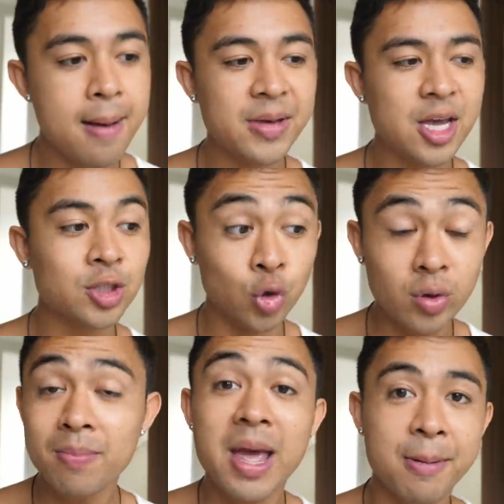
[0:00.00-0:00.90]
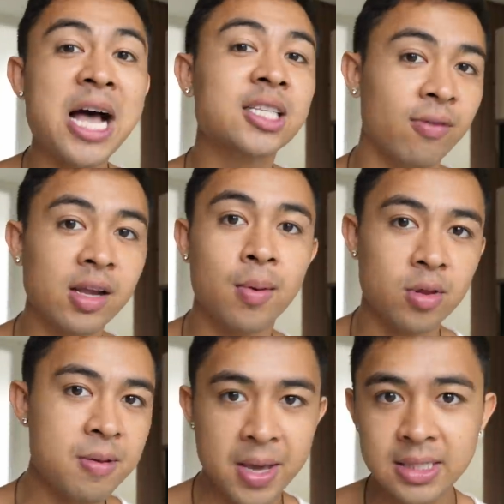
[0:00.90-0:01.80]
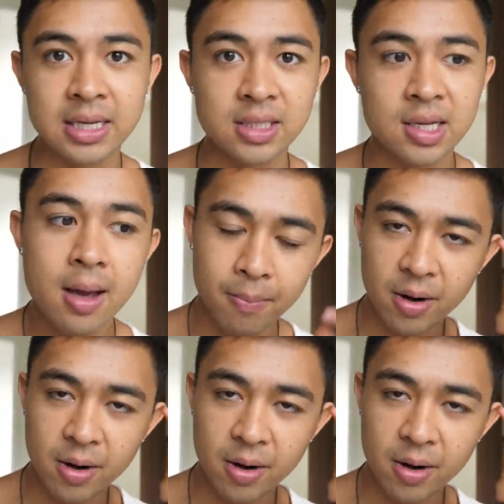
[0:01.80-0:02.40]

Because you can make passive income with a business,